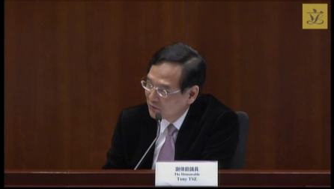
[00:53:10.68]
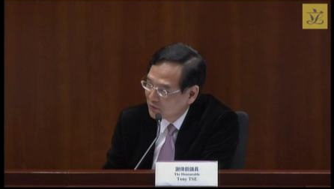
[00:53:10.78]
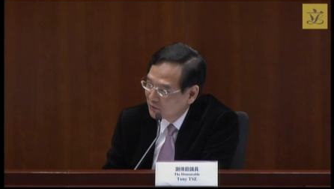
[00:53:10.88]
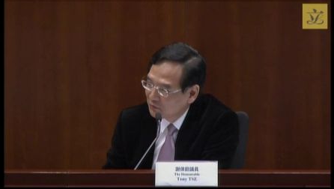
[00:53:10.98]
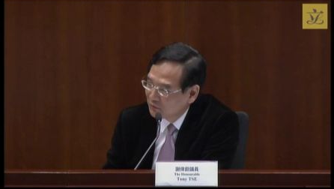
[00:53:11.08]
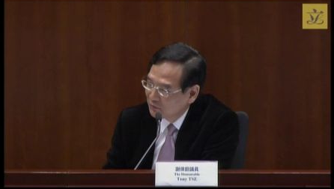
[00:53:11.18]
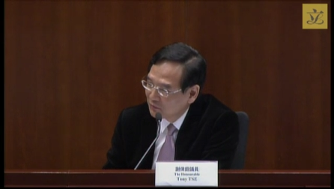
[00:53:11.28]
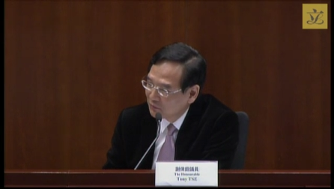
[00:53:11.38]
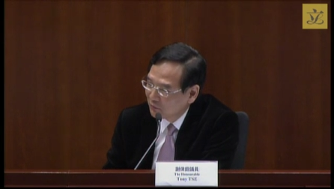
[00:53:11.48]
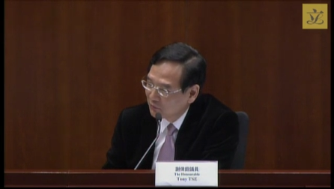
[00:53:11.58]
if you need
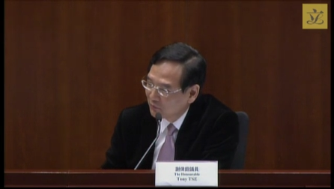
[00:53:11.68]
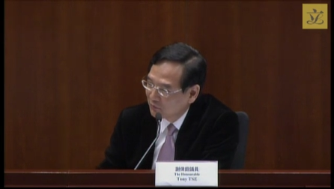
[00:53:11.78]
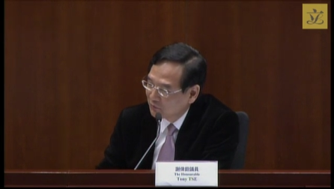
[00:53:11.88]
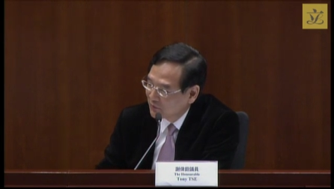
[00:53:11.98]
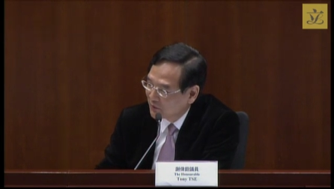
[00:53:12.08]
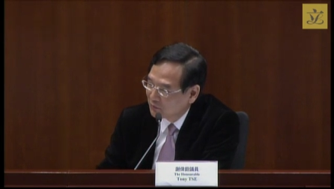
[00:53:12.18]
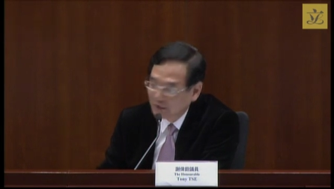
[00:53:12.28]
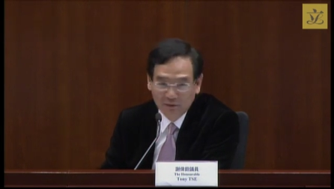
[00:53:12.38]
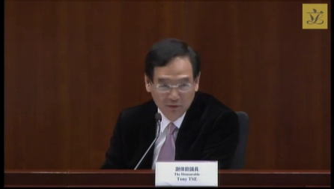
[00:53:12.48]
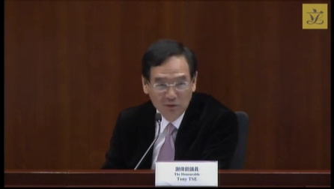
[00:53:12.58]
figures,
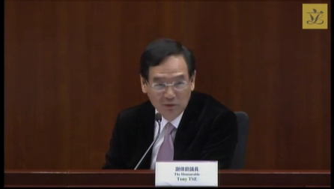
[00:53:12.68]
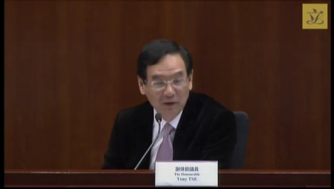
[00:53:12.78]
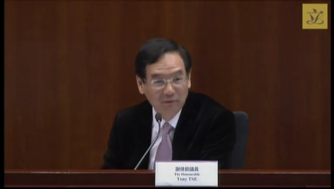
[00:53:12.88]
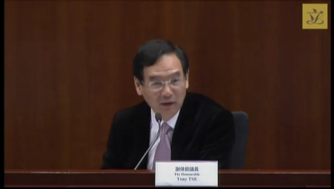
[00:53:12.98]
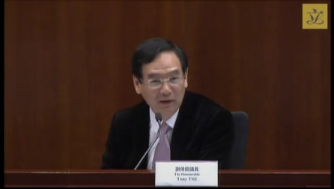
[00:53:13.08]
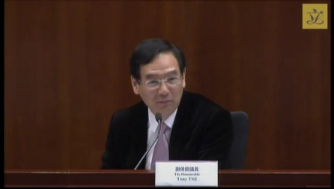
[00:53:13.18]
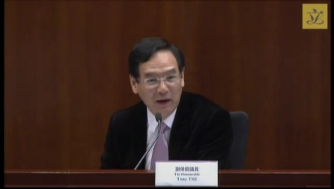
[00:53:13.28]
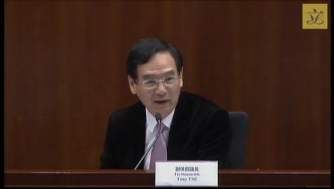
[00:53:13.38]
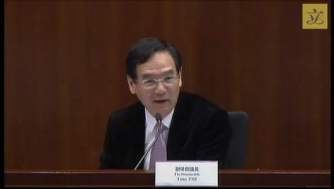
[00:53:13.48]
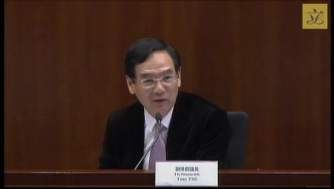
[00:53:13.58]
I
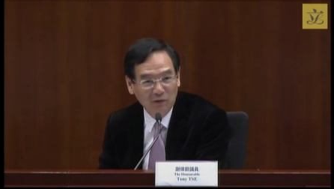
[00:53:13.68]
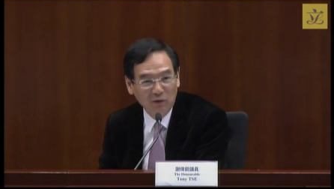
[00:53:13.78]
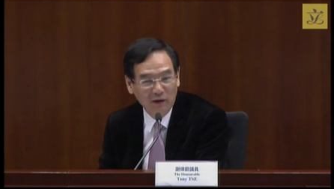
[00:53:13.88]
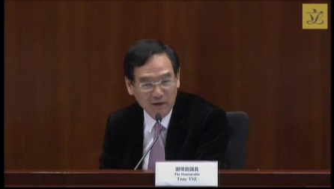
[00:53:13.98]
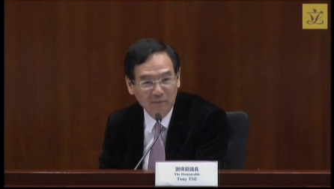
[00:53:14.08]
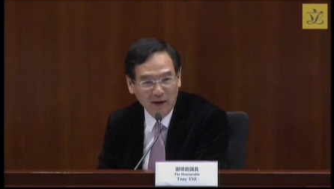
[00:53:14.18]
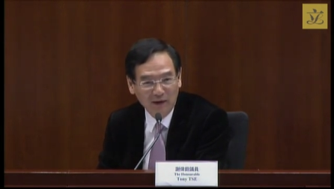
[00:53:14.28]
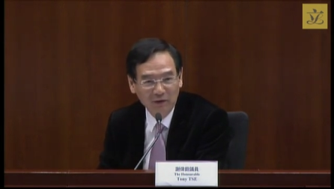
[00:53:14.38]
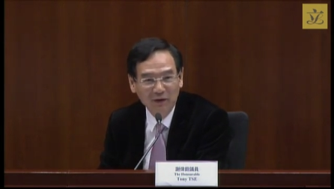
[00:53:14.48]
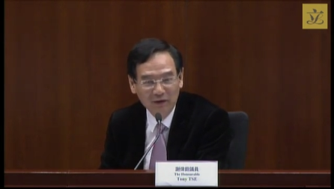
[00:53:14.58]
think um,
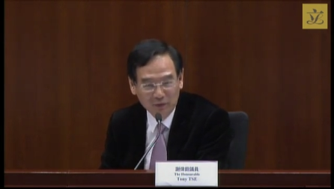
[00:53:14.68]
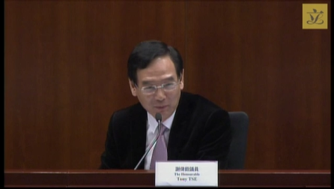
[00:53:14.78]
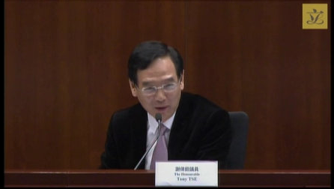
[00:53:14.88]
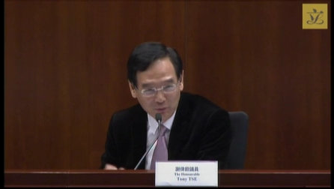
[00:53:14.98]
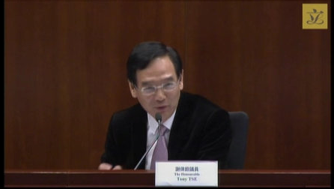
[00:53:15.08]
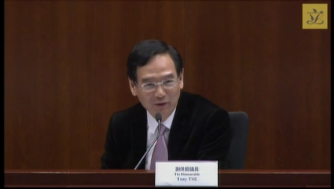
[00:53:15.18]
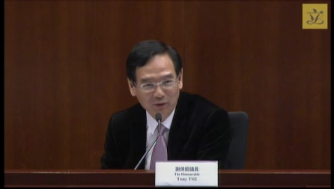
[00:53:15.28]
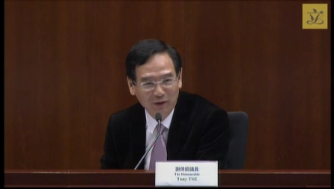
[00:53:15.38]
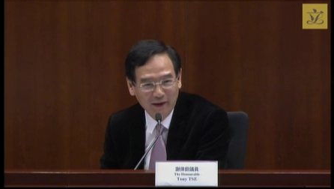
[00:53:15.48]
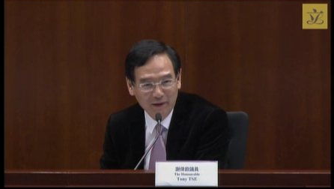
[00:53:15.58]
they would have to
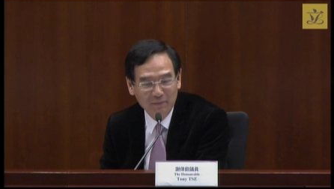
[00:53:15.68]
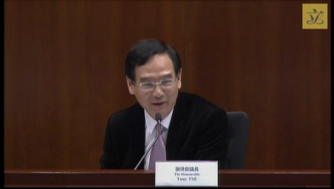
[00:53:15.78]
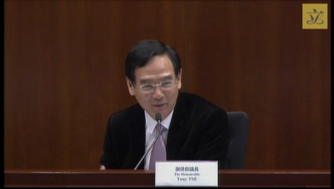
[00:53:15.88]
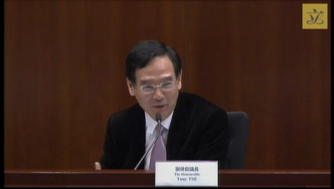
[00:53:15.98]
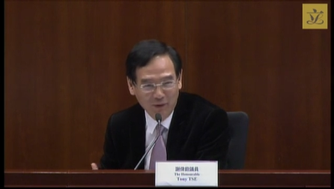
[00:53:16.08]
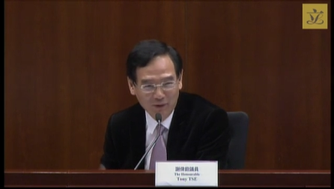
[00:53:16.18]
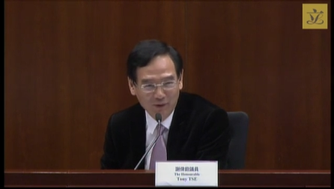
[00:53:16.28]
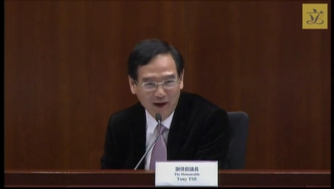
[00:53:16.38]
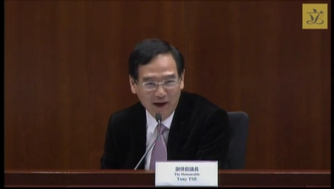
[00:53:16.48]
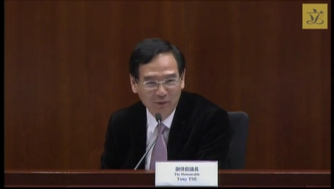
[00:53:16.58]
use a lot of
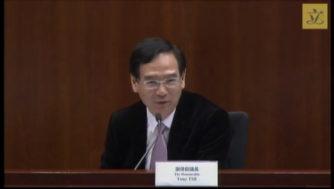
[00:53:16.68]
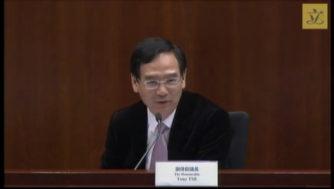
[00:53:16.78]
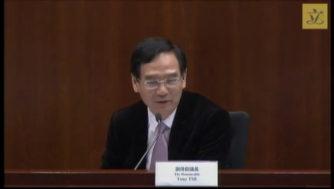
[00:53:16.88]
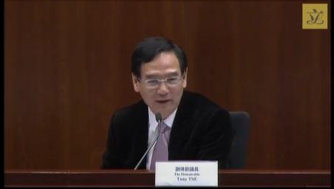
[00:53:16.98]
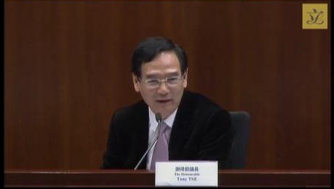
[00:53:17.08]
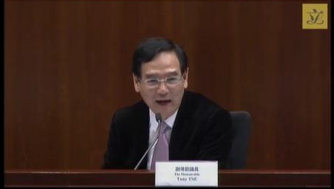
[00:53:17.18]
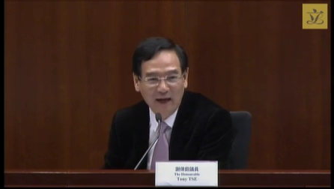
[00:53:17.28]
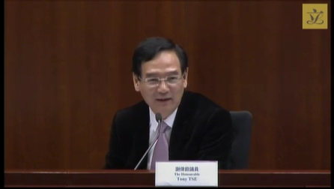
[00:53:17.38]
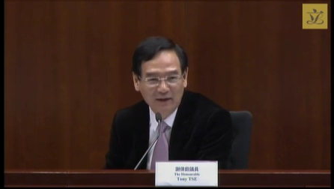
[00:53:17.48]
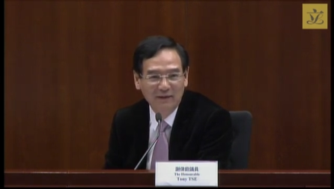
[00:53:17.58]
resources. And we are
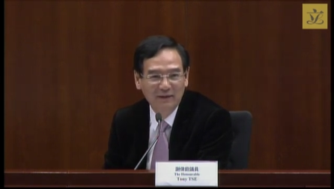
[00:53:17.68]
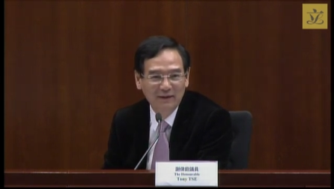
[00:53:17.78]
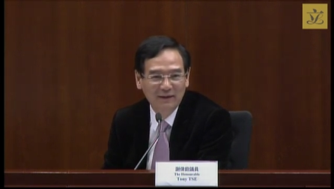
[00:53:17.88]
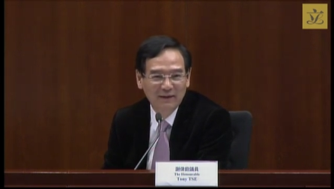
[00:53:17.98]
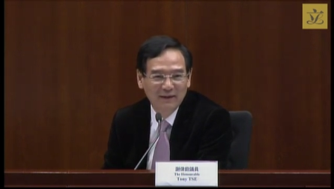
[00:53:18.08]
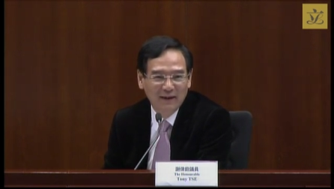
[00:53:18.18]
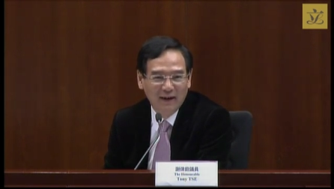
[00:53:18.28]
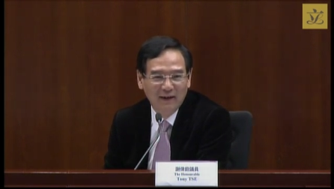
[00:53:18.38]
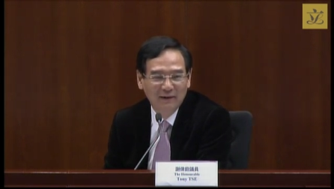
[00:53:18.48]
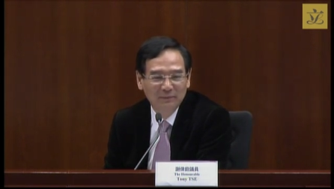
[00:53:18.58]
talking about over
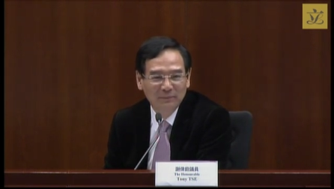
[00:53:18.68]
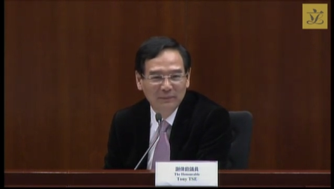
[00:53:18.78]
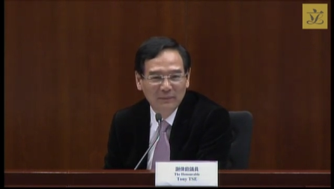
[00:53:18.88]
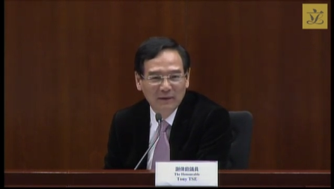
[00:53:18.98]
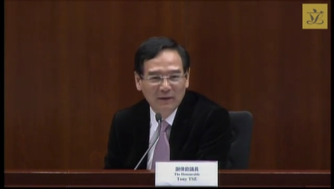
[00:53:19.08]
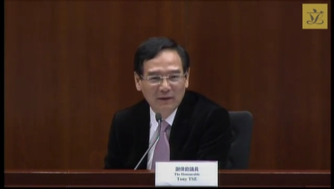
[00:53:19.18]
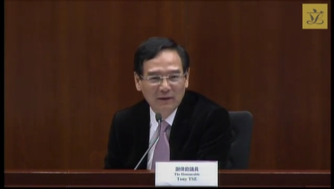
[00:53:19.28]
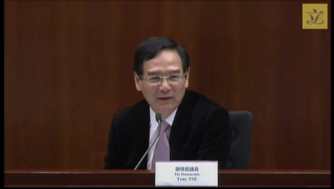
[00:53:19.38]
100 sites.